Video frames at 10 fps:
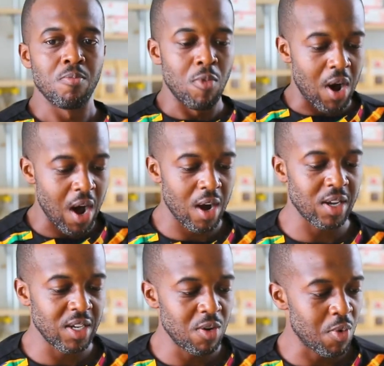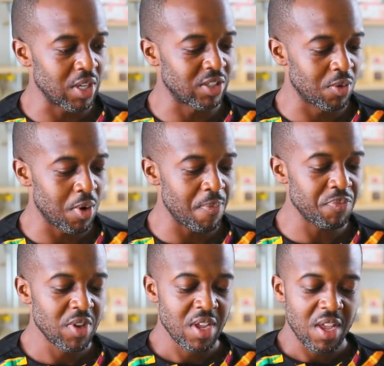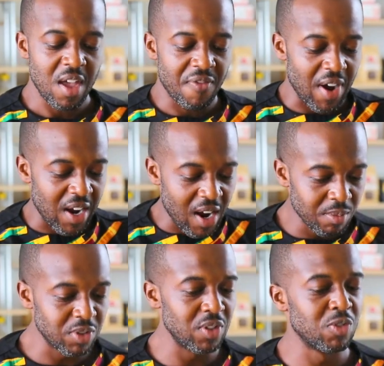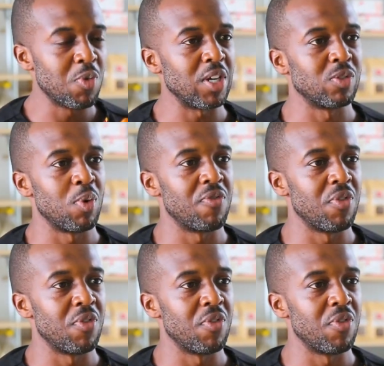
Mahogany Restaurant. If I come to this restaurant